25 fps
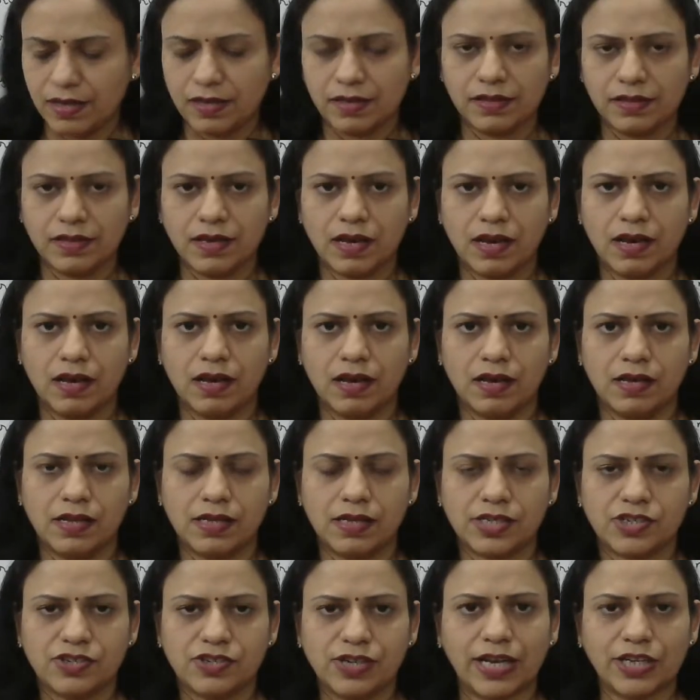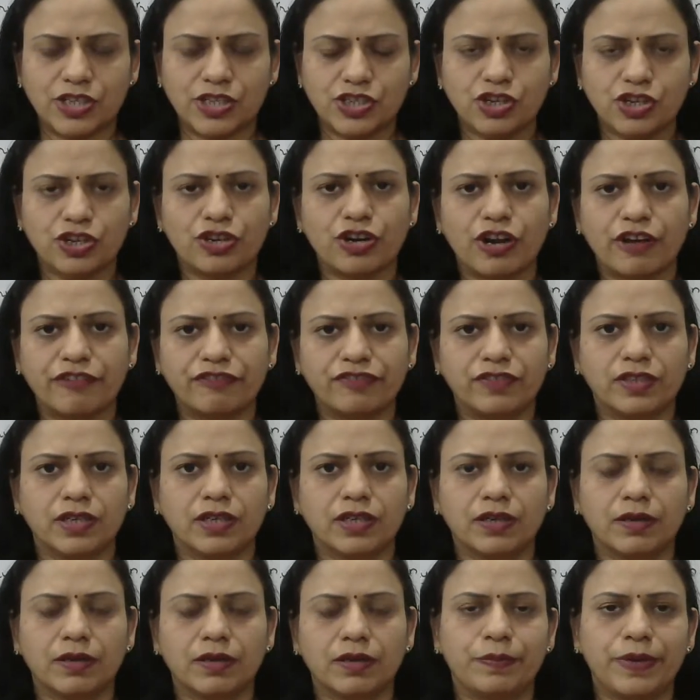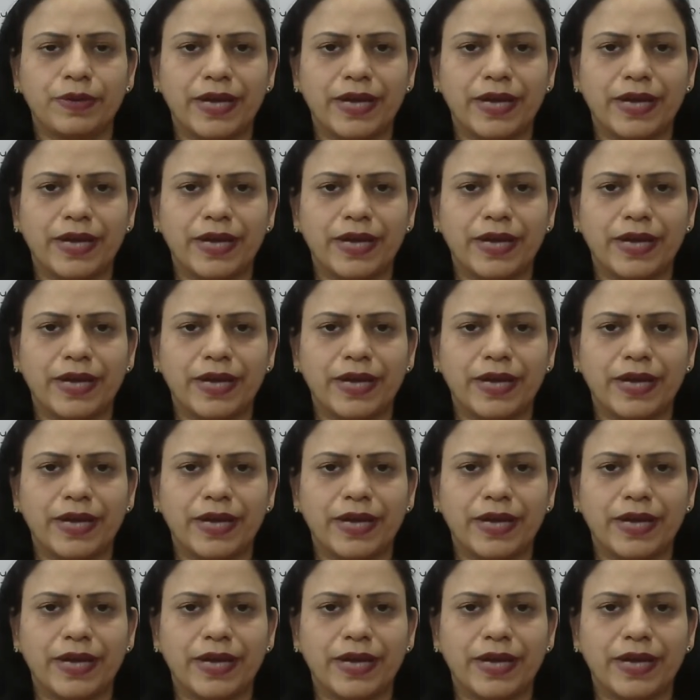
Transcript: the structure of the